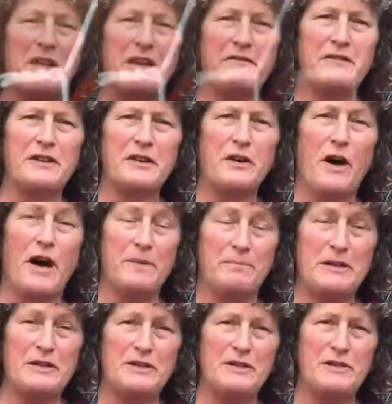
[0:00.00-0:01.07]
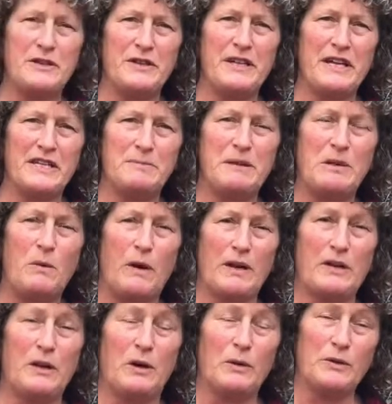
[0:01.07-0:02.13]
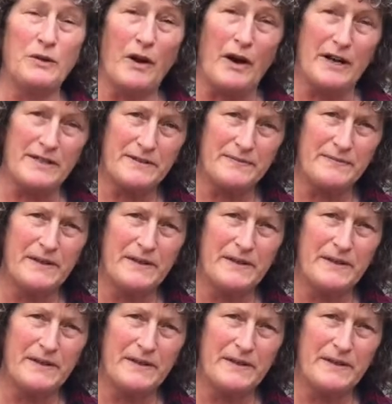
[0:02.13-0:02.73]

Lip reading: there for the night because it turned out to be quite a cold night.